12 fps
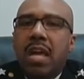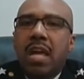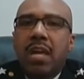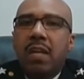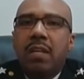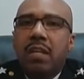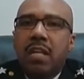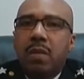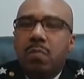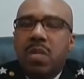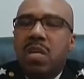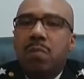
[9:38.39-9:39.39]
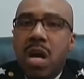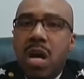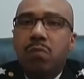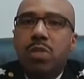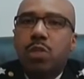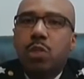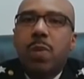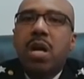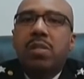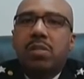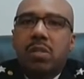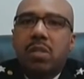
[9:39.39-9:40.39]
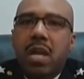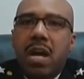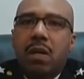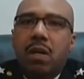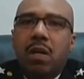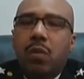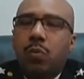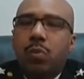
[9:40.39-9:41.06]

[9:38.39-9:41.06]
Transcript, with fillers: And in, in my response to that uh,